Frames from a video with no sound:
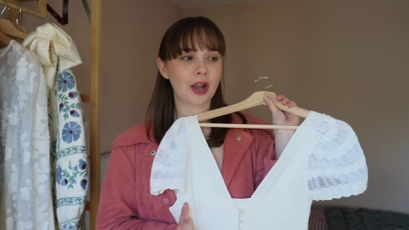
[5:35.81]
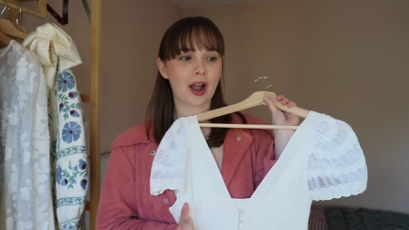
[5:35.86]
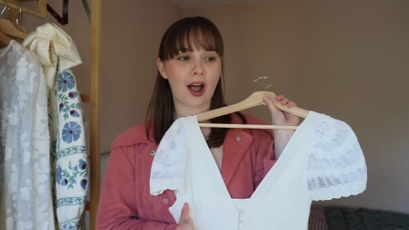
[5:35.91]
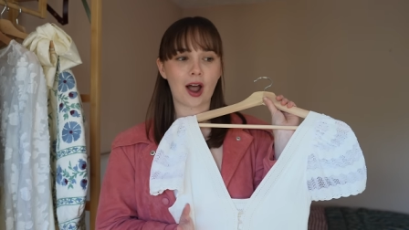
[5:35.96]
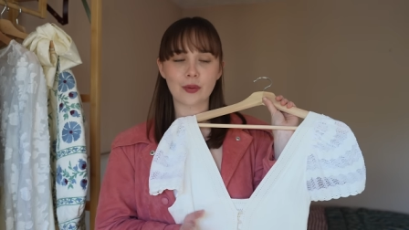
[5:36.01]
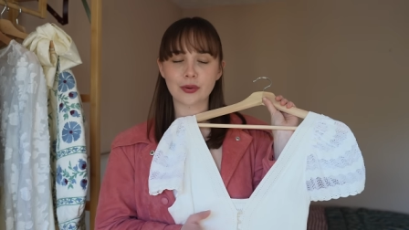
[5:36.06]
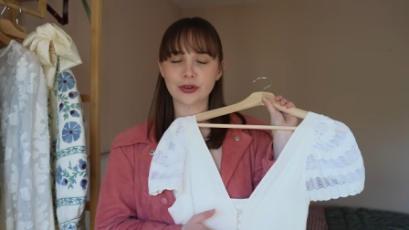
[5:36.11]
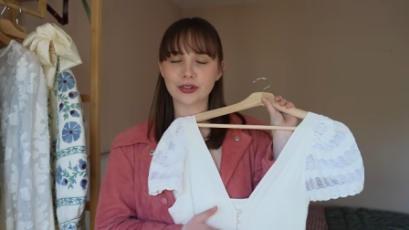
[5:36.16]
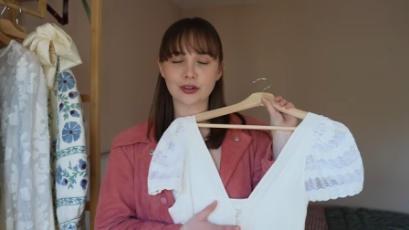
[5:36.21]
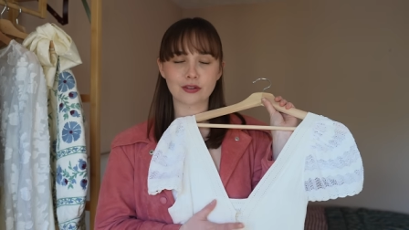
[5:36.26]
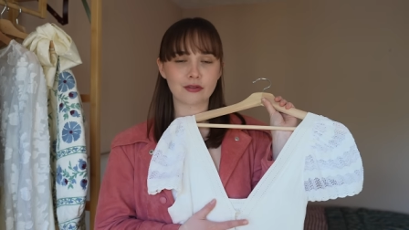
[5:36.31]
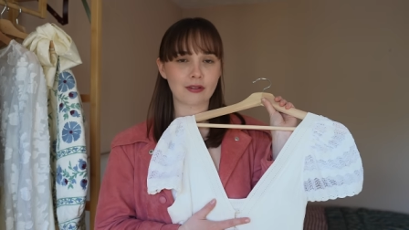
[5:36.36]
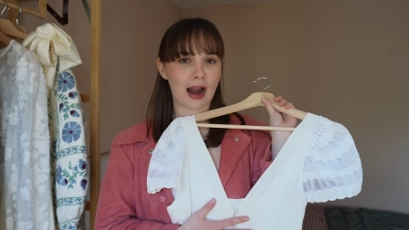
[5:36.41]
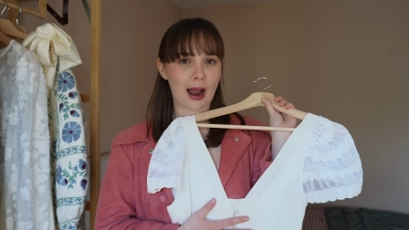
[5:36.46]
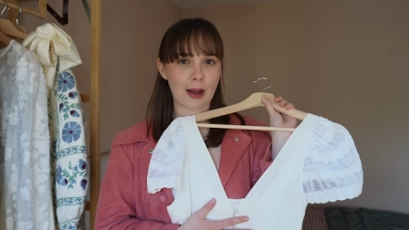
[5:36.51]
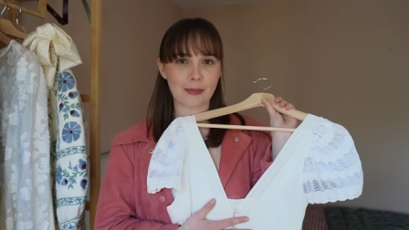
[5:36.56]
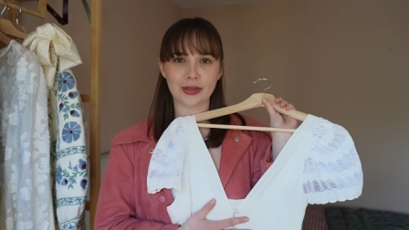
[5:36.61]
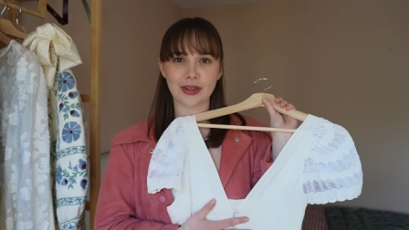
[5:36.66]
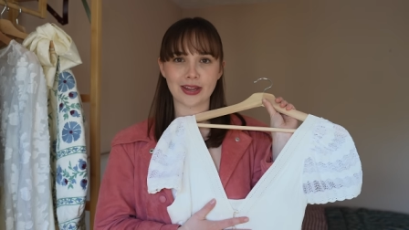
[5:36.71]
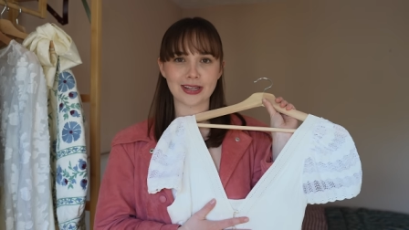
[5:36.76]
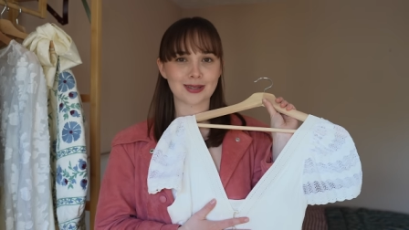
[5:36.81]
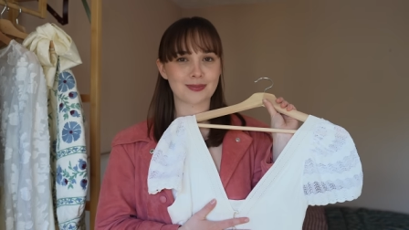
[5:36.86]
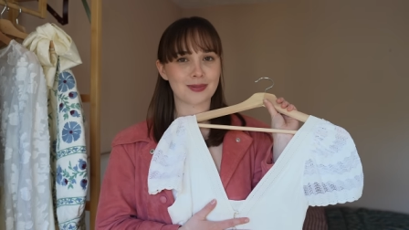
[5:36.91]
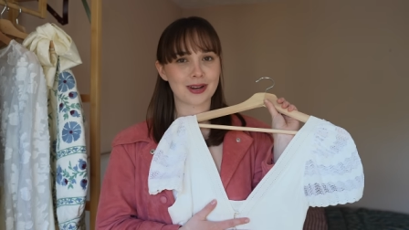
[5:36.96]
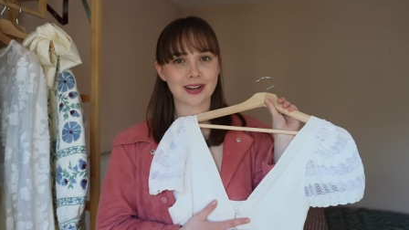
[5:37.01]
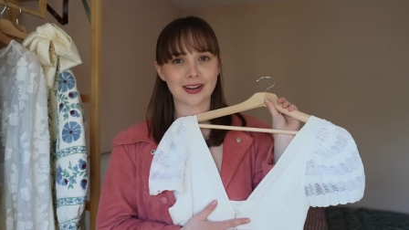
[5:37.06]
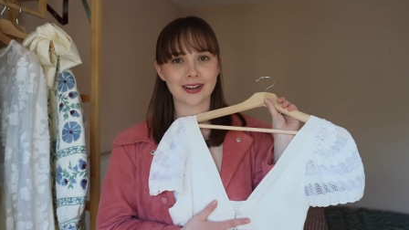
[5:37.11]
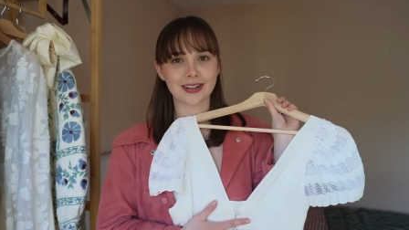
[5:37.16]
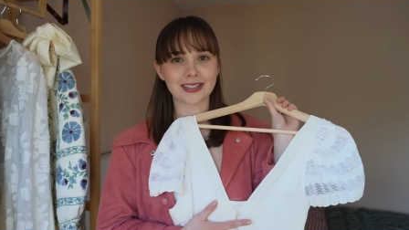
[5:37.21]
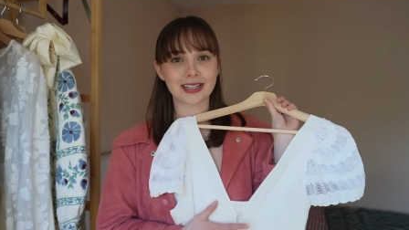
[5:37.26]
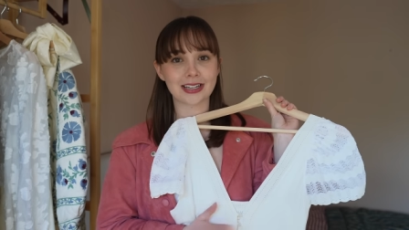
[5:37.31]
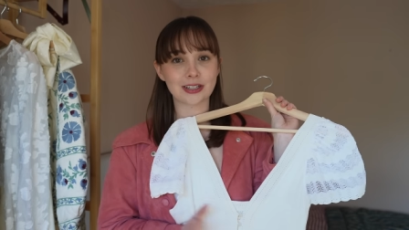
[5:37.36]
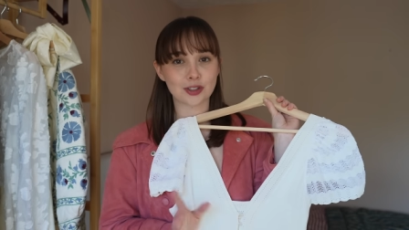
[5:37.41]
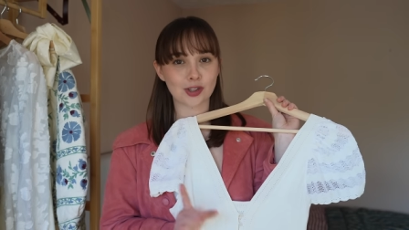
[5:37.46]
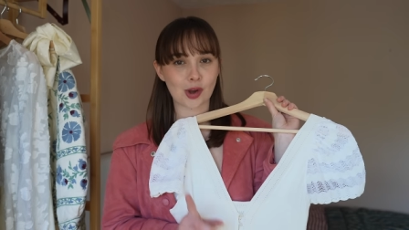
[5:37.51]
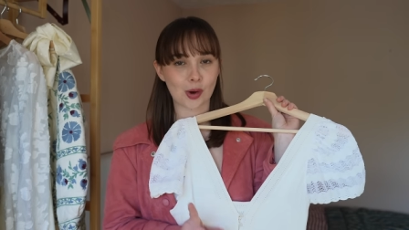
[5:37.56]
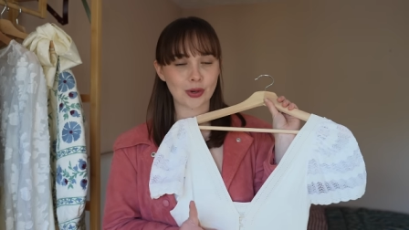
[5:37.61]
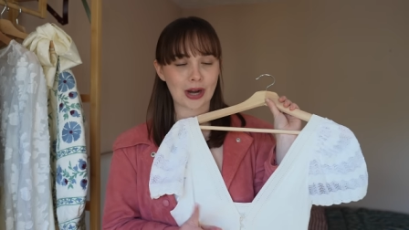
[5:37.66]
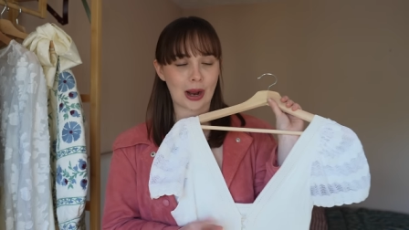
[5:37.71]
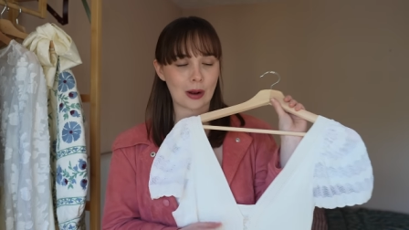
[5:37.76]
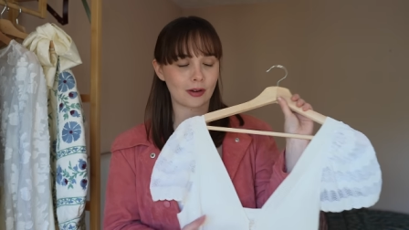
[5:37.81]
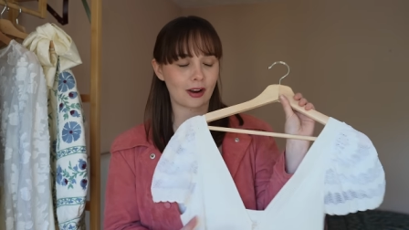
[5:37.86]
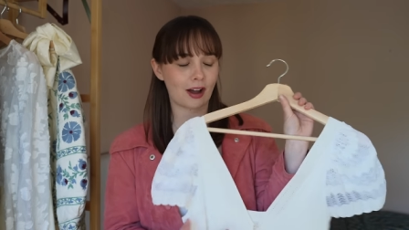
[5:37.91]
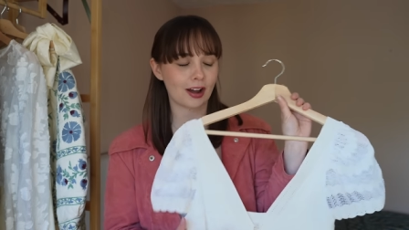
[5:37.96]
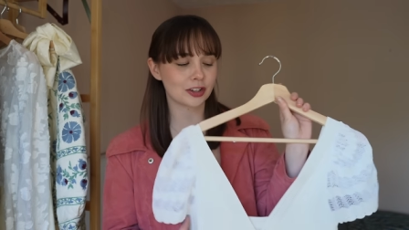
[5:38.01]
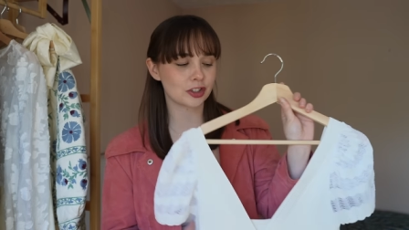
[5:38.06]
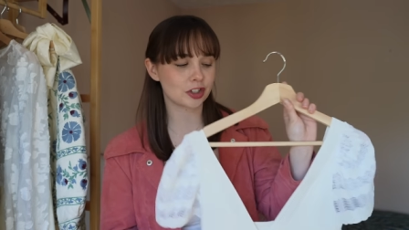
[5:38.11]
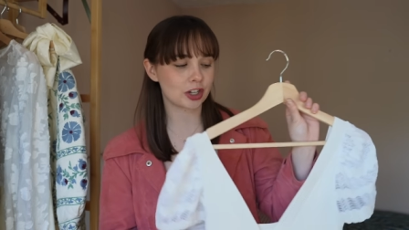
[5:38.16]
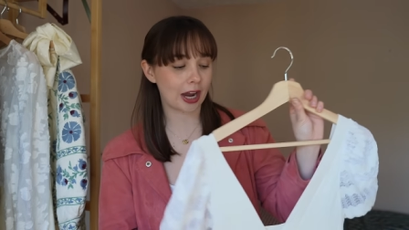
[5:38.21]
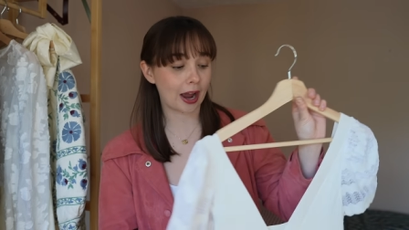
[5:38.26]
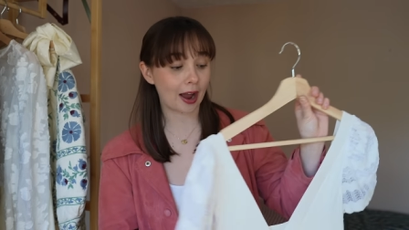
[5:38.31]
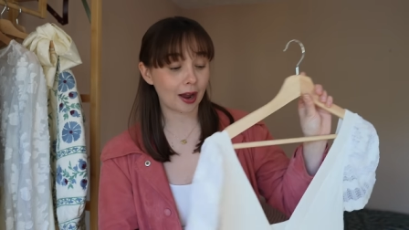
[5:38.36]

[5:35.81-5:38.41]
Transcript: I would grab this because it sold out last year.